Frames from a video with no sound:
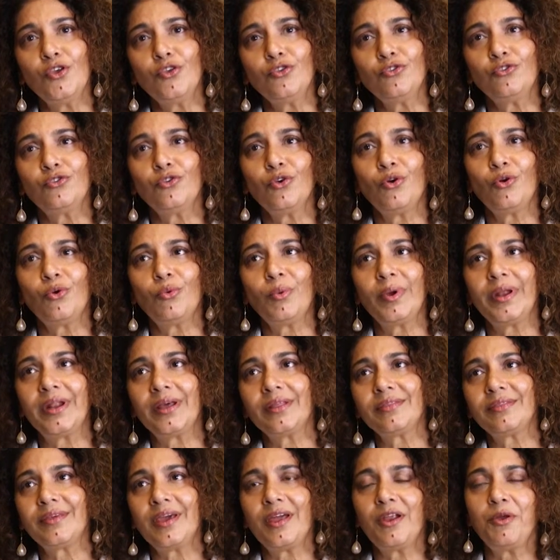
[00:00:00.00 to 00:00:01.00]
So when
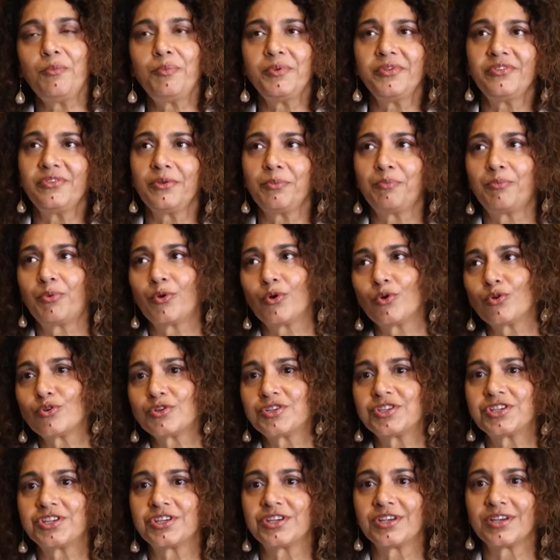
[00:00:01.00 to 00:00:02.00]
our therapists
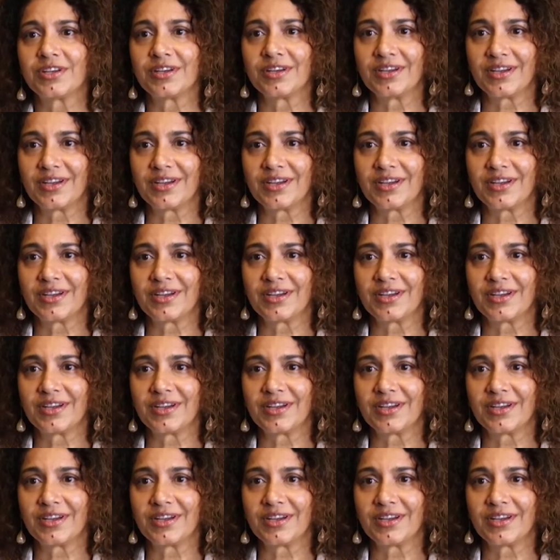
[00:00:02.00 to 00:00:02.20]
approach